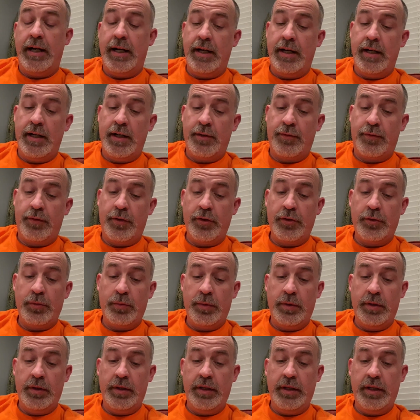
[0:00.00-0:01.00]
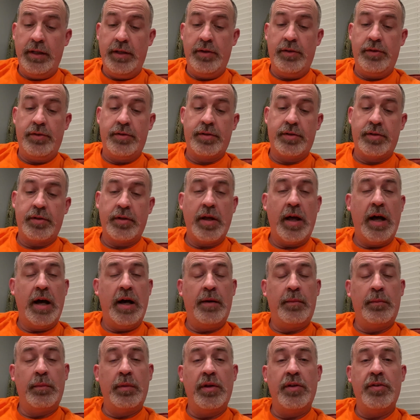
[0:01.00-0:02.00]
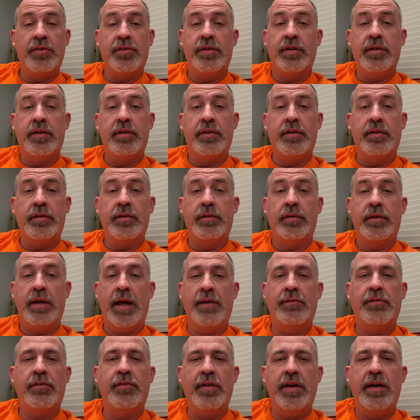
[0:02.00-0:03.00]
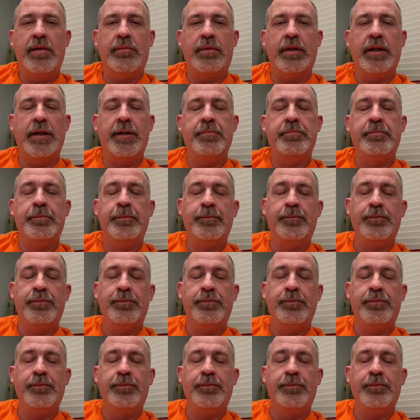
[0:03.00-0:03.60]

Uh, first one is I'm blessed to have a family.